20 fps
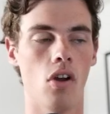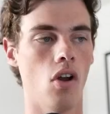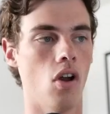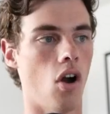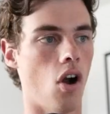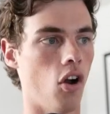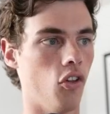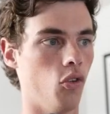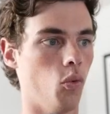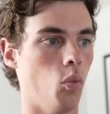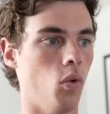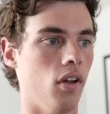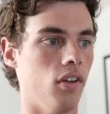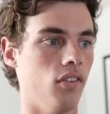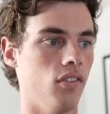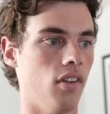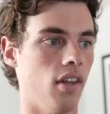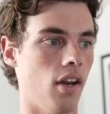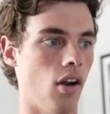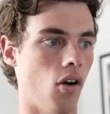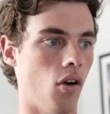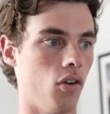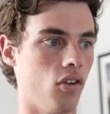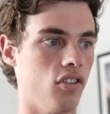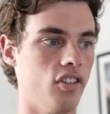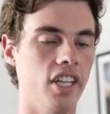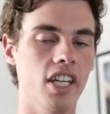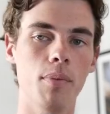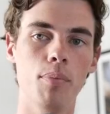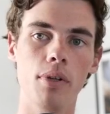are the ones that are
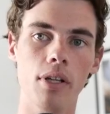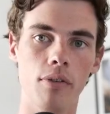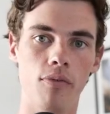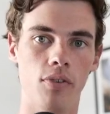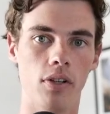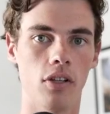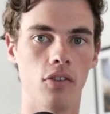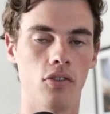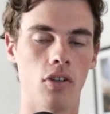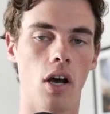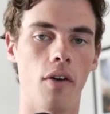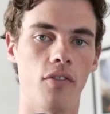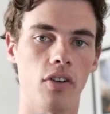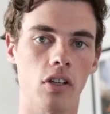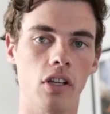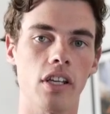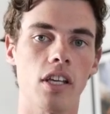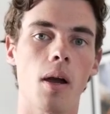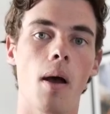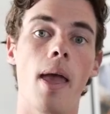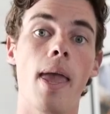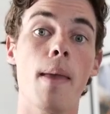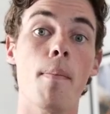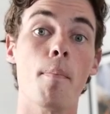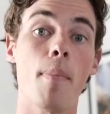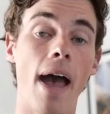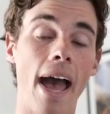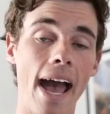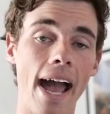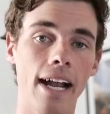deeply philosophically
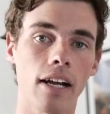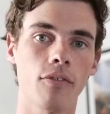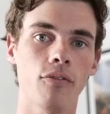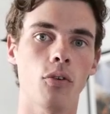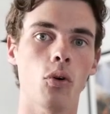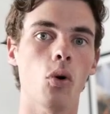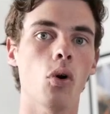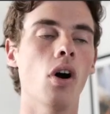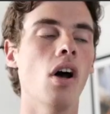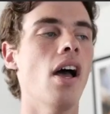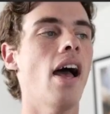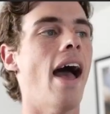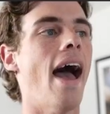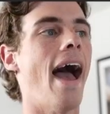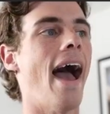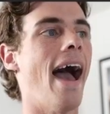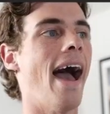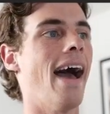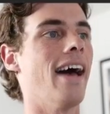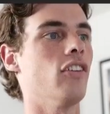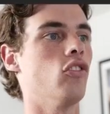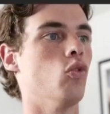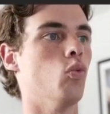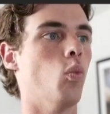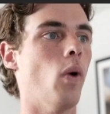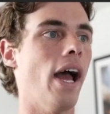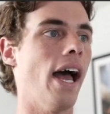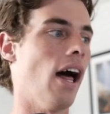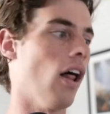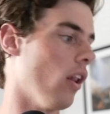impactful, as
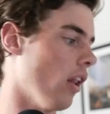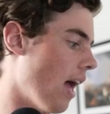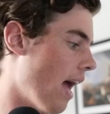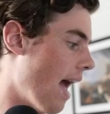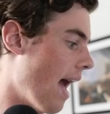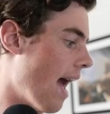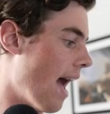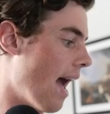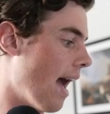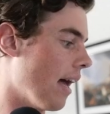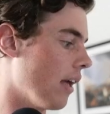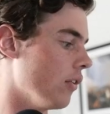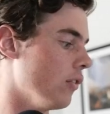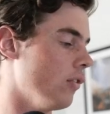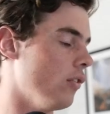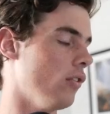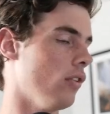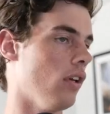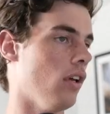well as,